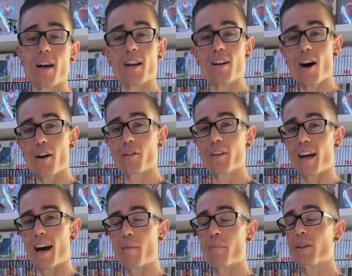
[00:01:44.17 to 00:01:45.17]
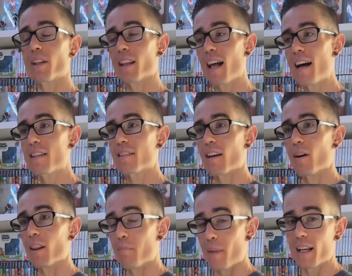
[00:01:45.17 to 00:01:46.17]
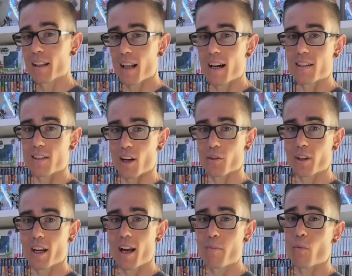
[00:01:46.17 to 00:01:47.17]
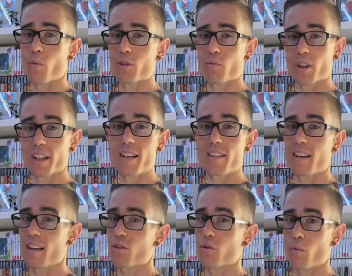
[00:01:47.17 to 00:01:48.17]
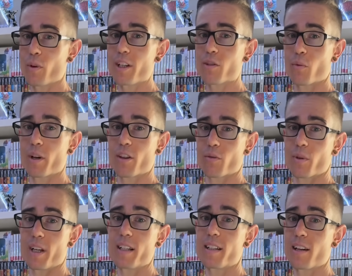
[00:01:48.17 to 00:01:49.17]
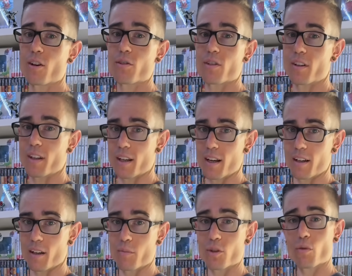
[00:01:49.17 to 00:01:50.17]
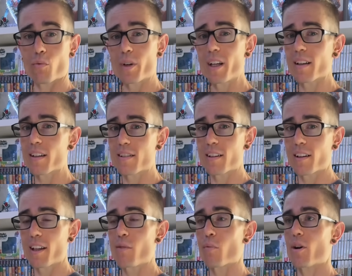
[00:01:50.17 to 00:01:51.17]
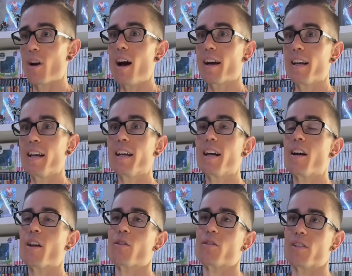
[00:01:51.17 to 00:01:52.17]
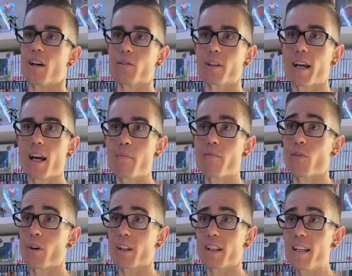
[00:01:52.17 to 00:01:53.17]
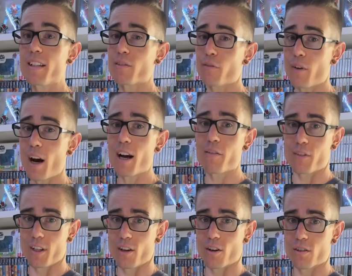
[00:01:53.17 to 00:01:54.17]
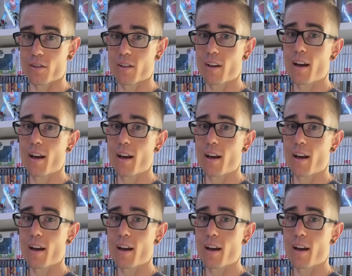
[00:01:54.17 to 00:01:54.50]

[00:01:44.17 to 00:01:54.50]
Not only that, but the last mainline Zelda game was released in 2023, Tears of the Kingdom. So realistically, we're not going to get another Zelda game for at least 5 years.